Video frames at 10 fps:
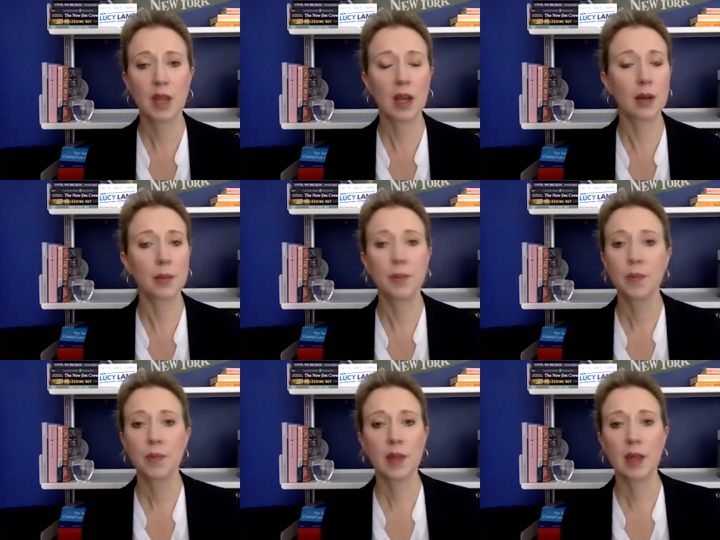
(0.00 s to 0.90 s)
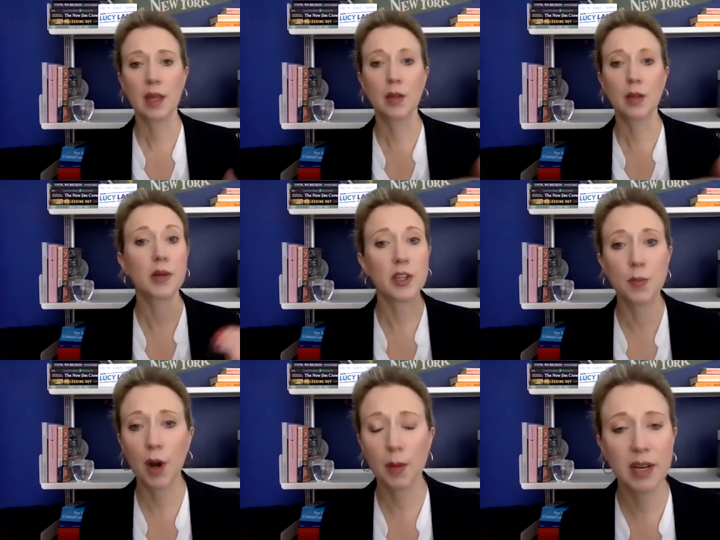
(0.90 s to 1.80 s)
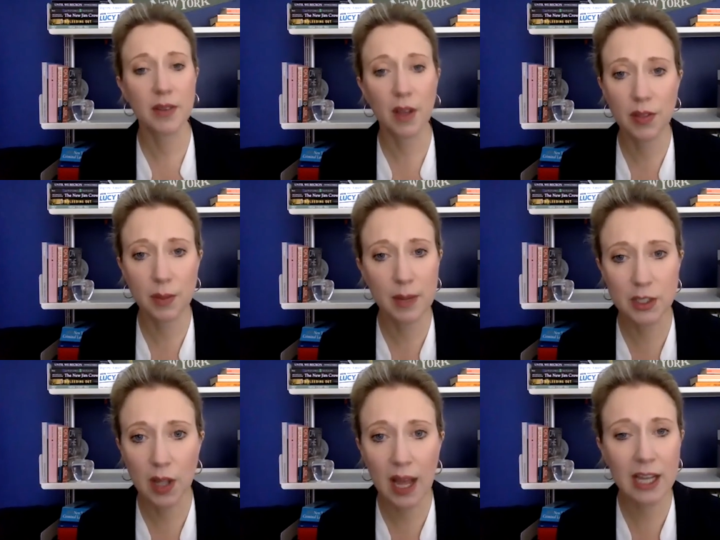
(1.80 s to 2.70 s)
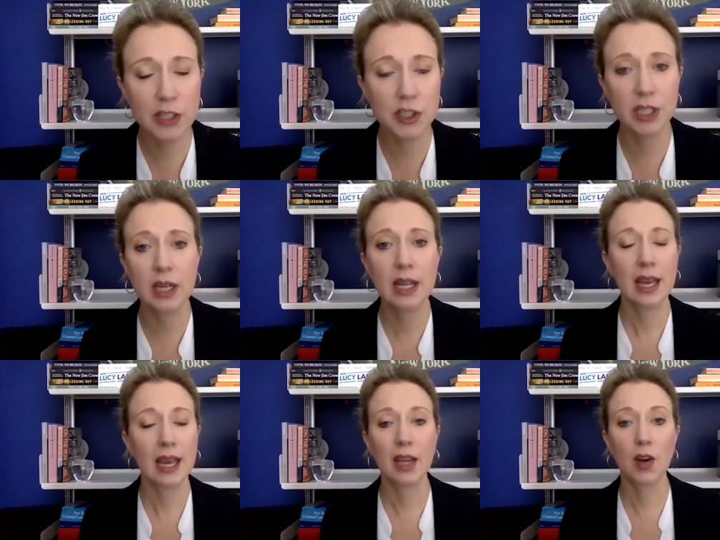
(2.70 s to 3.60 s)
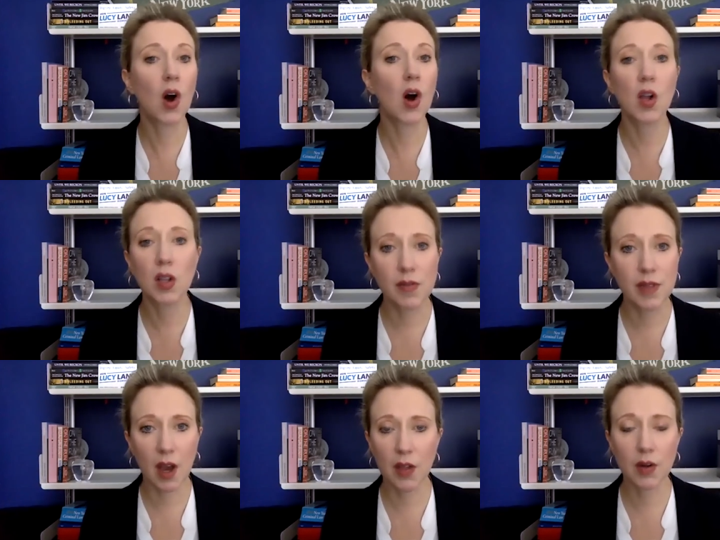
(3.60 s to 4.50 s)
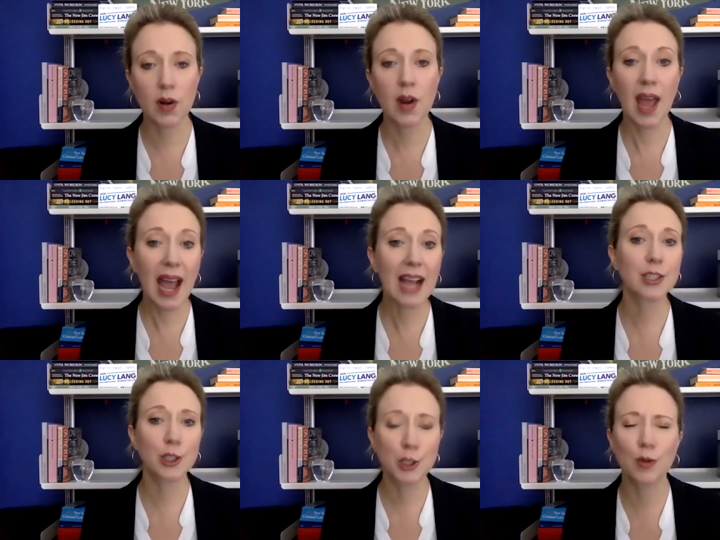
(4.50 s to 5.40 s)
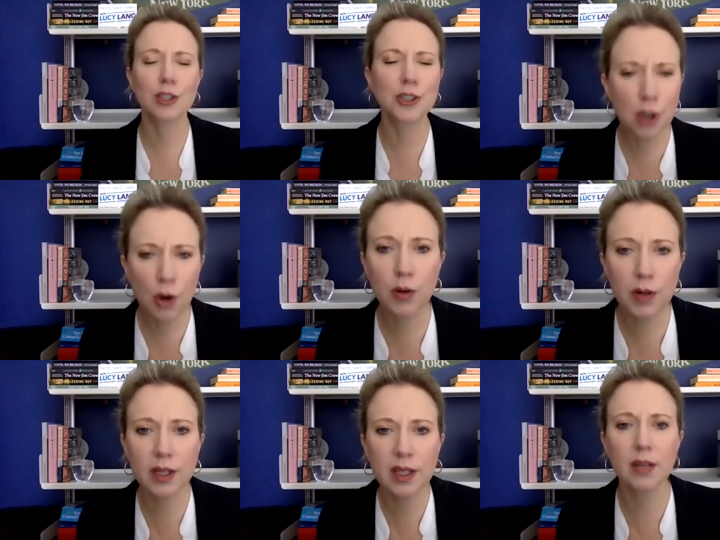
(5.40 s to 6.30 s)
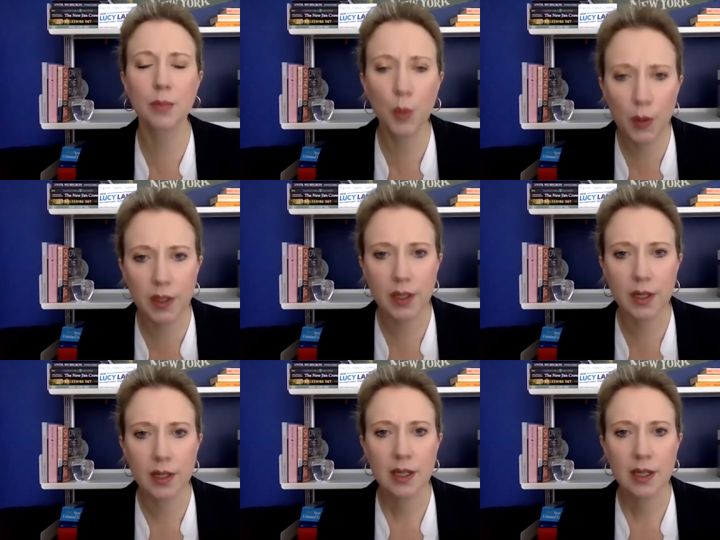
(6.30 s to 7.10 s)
the Department of Health and Mental Hygiene and all of the other actors who are so critically important